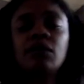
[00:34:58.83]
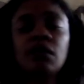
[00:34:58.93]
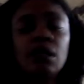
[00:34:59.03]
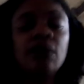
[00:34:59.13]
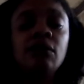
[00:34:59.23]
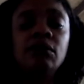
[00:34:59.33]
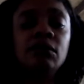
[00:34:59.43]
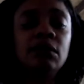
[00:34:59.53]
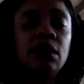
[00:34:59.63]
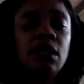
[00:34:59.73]
So
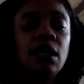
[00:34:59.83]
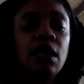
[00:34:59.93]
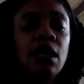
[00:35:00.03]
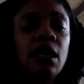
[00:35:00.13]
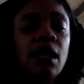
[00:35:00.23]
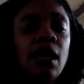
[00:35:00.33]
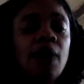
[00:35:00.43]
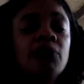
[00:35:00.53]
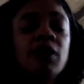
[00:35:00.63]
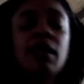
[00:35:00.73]

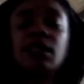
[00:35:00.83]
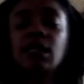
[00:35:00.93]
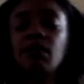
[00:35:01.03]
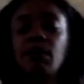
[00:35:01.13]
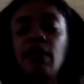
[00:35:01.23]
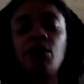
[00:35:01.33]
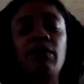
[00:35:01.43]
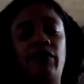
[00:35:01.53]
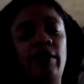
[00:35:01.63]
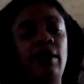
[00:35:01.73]
I'm trying to get better
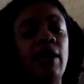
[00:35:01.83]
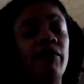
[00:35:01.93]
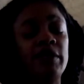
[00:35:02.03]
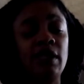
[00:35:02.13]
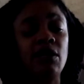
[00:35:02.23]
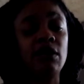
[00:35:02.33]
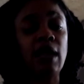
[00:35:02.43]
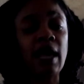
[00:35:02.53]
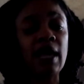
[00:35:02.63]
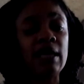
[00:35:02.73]
with it every single
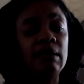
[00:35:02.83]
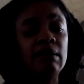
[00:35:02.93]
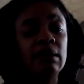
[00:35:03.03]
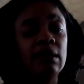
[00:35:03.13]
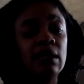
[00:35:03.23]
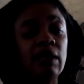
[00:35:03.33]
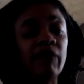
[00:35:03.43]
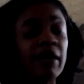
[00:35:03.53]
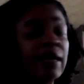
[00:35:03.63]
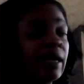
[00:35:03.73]
day. And
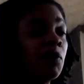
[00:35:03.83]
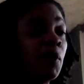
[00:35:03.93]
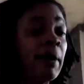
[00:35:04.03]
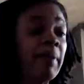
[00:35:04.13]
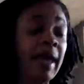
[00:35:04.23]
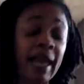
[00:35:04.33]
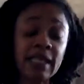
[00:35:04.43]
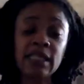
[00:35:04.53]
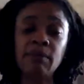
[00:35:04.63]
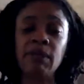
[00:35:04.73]
right now, where I'm
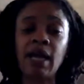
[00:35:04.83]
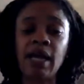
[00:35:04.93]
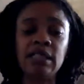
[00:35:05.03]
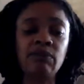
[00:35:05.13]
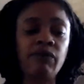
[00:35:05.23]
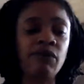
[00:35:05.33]
at, to be honest with you